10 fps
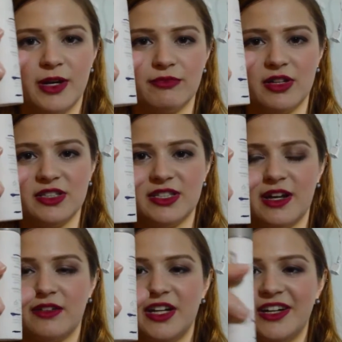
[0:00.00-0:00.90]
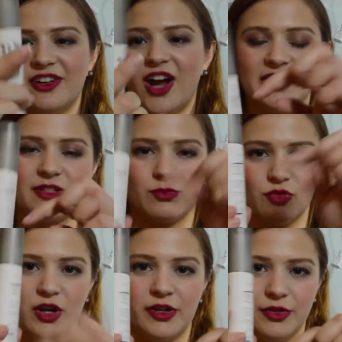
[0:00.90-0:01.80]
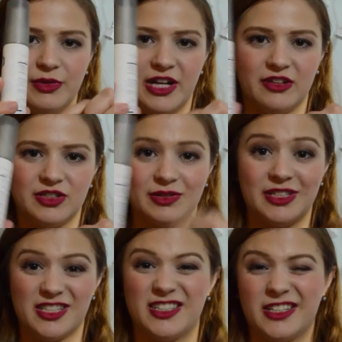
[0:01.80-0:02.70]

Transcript: that runs down here doesn't run all the way down so it doesn't